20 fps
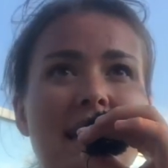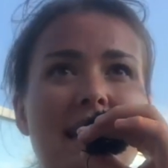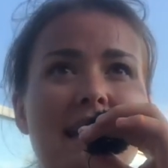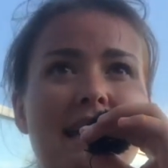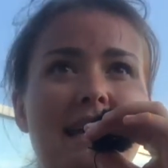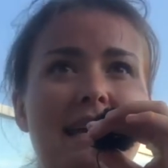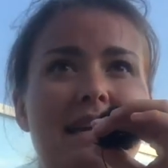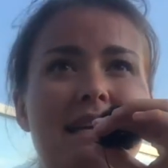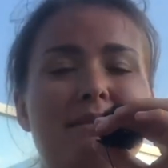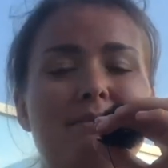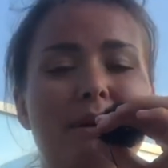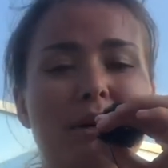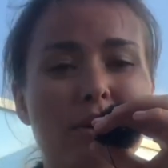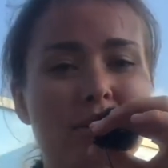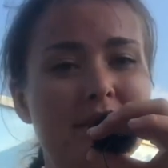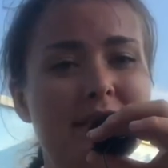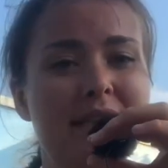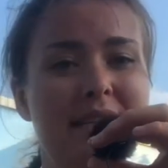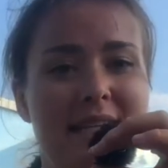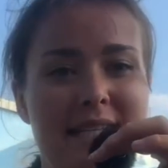And
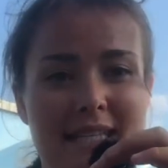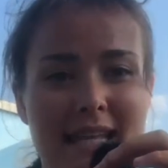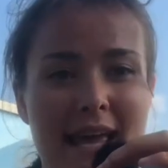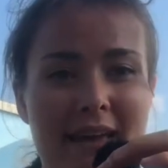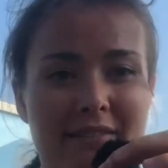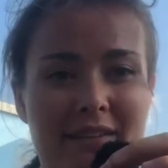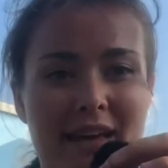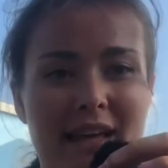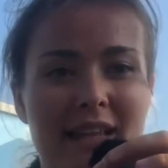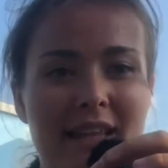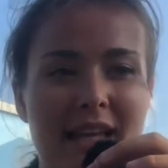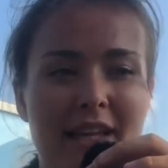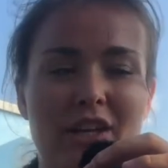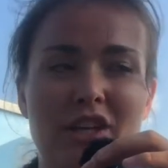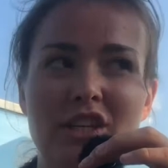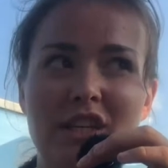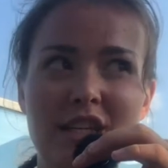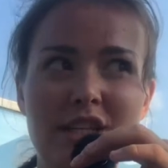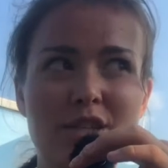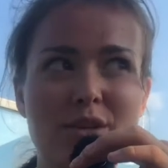because it is heavier, like,
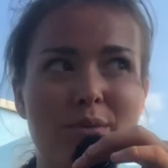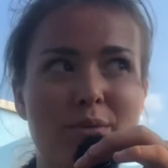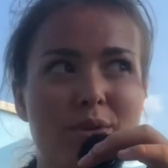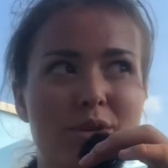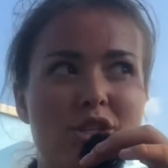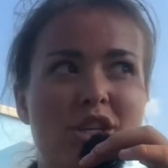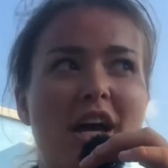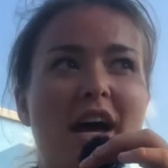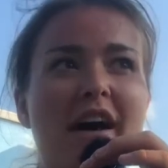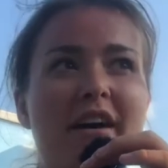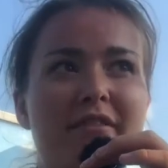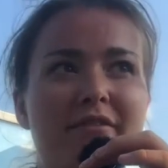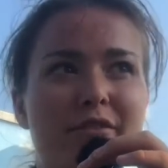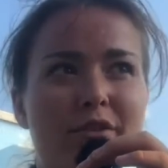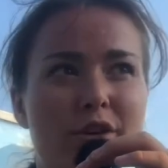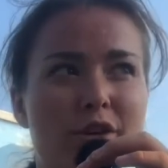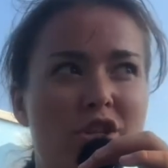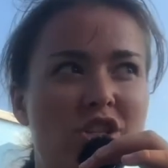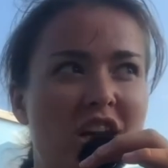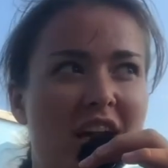you need to watch out for
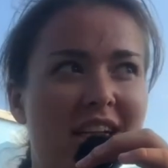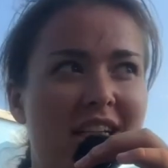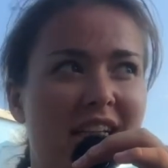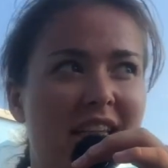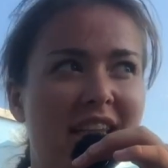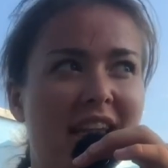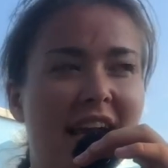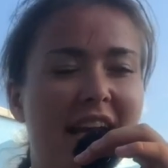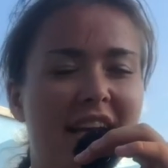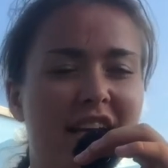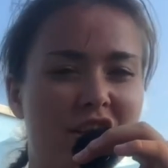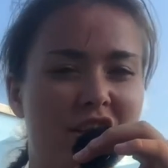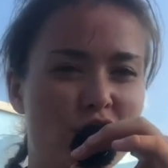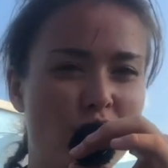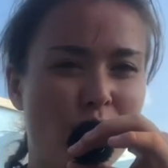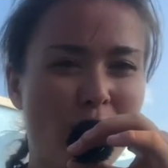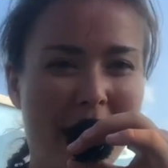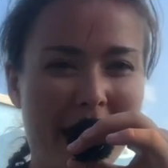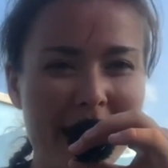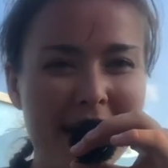your checked in luggage
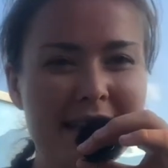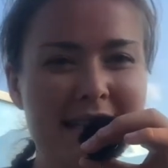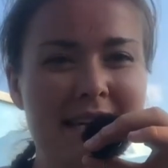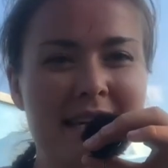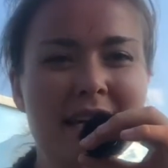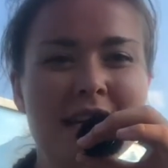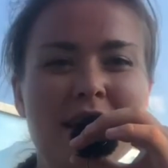weight.